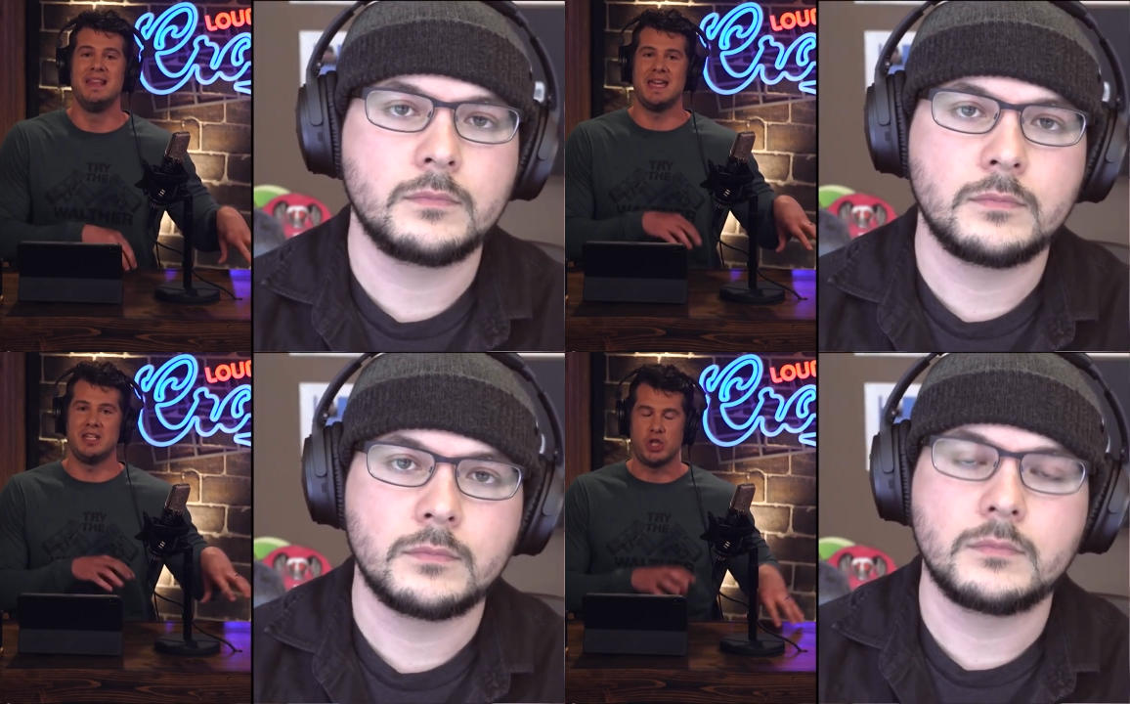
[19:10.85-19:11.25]

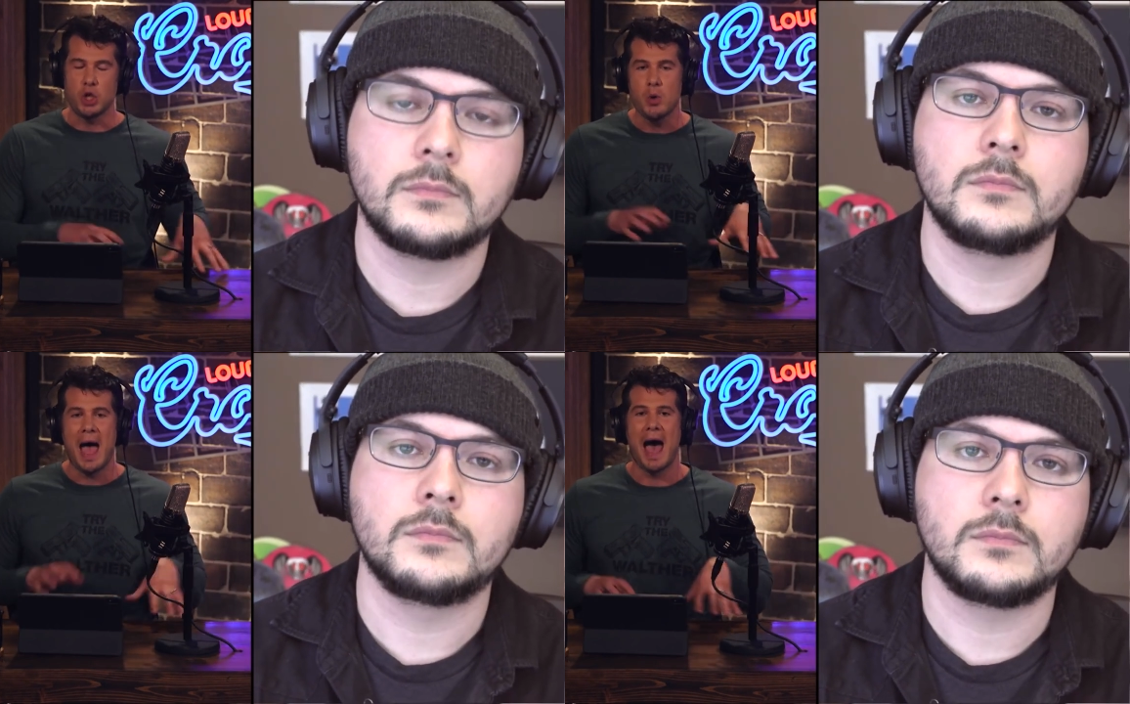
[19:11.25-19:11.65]
Speaker 1: They
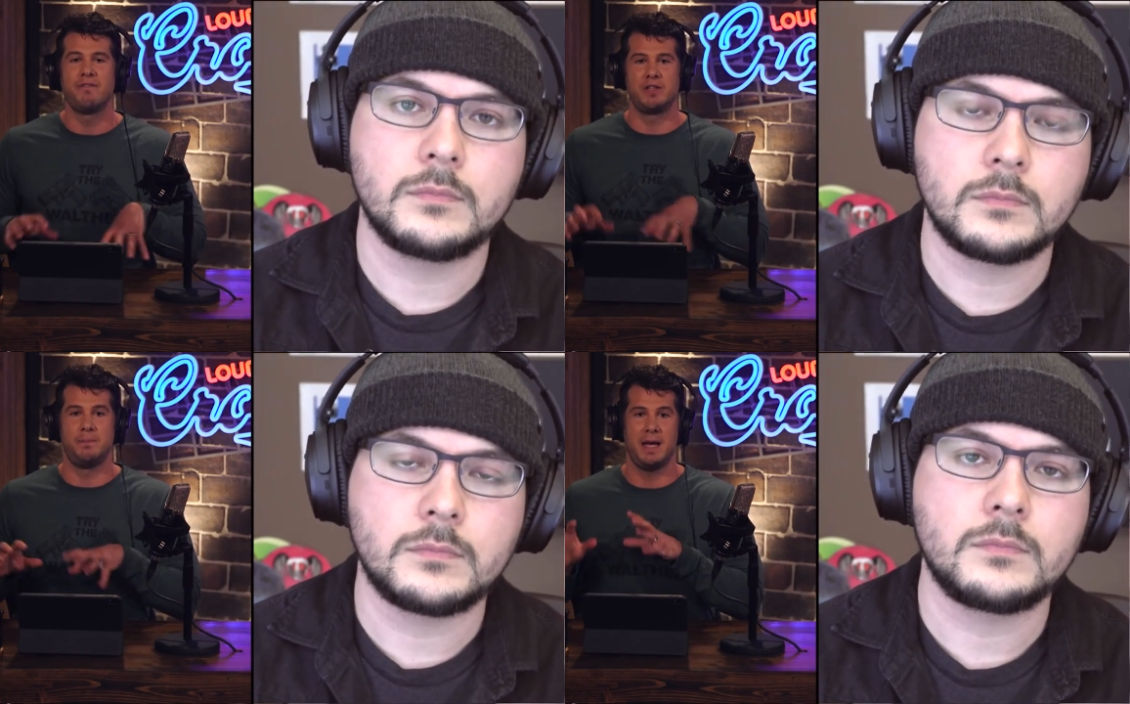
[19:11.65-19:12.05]
do
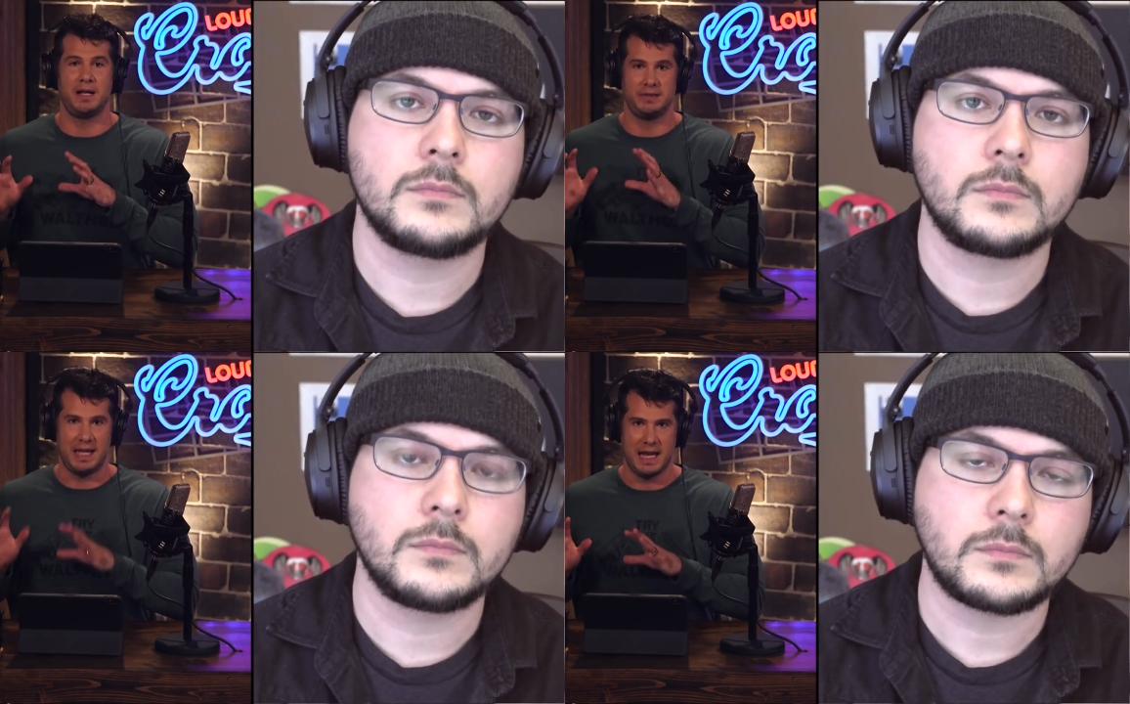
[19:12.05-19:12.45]
have to
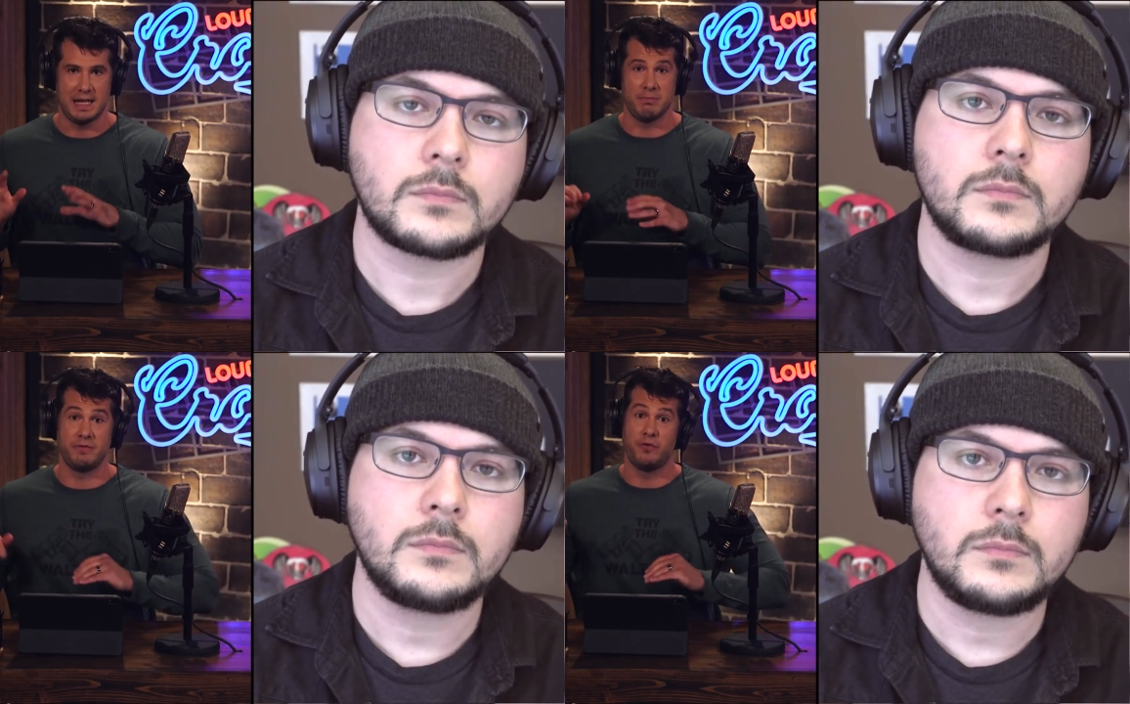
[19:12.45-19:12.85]
pick a
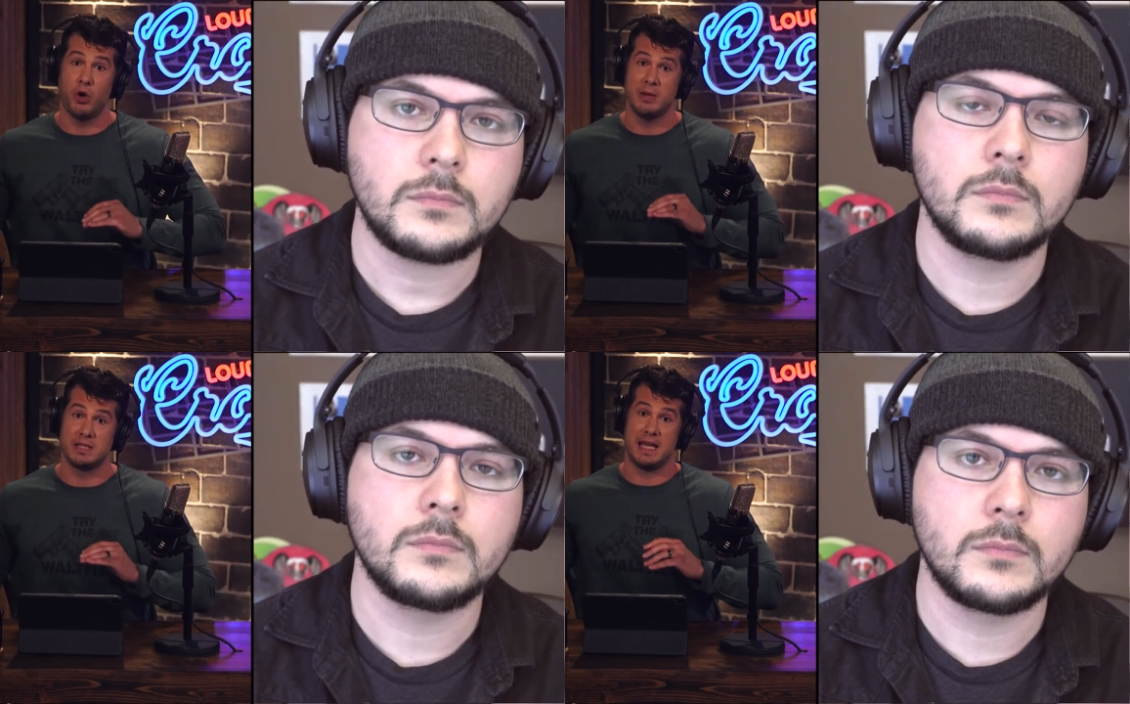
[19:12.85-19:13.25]
lane. And
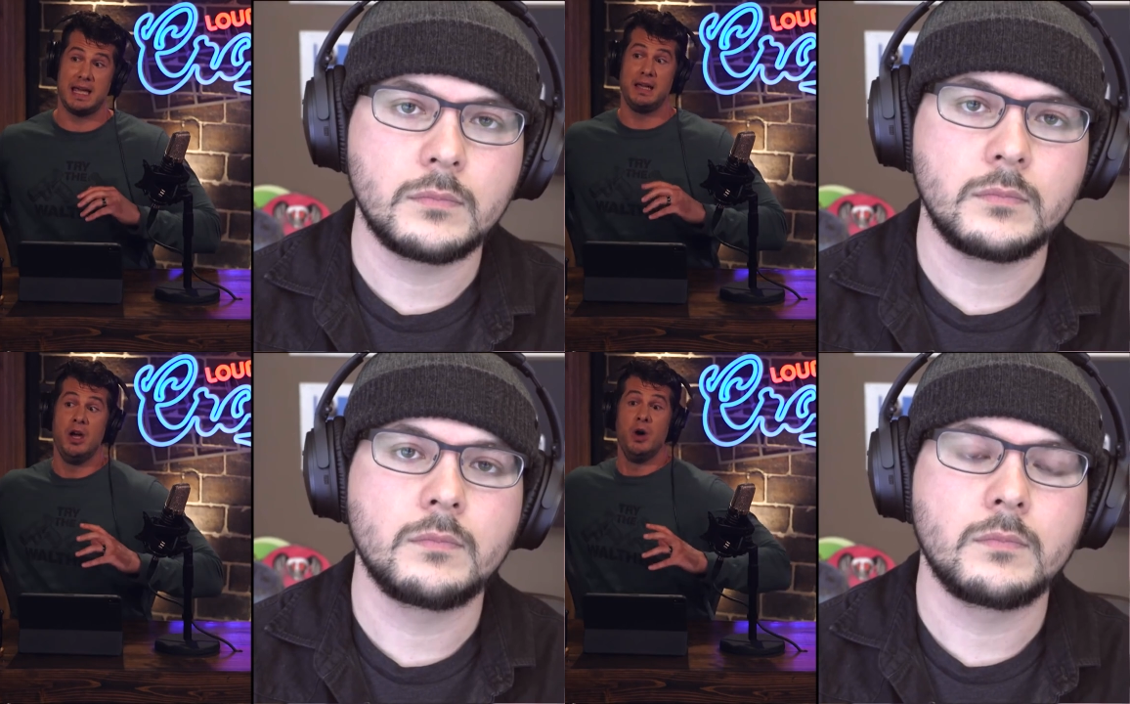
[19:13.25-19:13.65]
before we
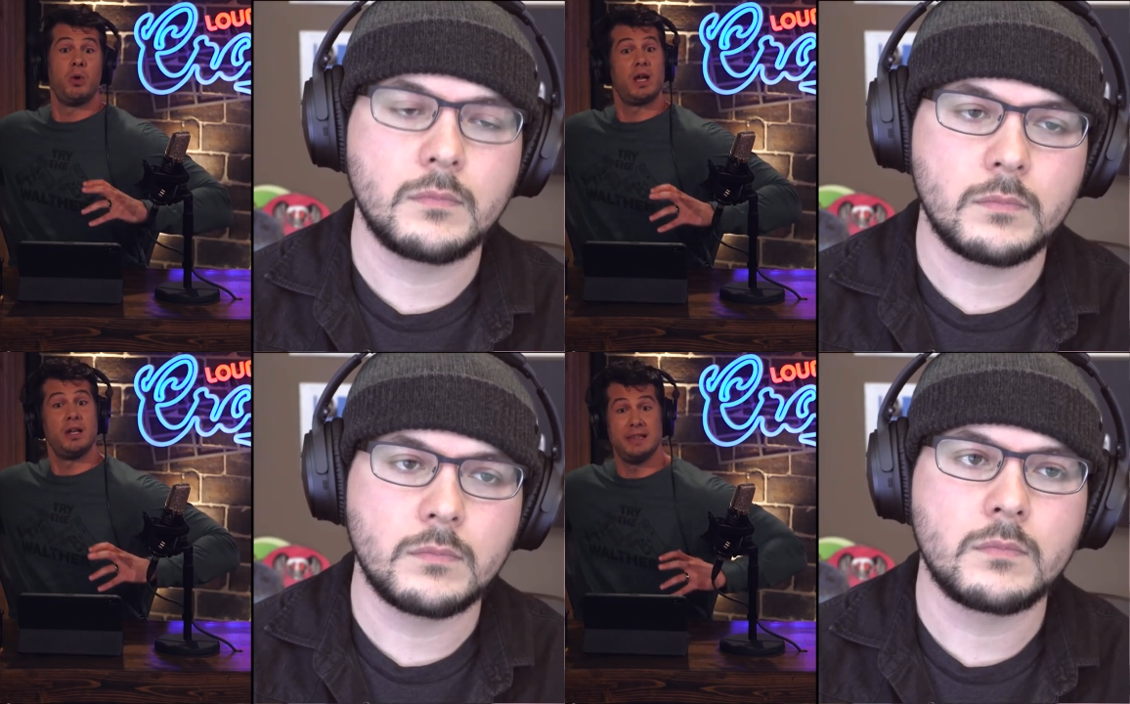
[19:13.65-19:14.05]
say
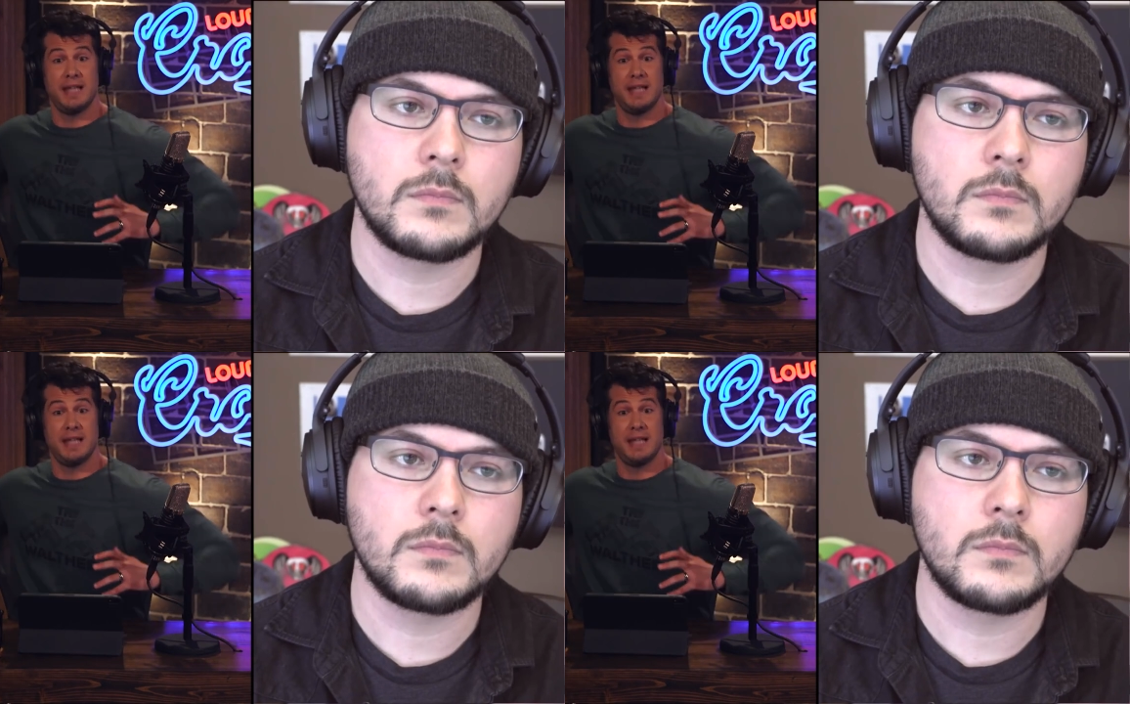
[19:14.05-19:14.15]
we're going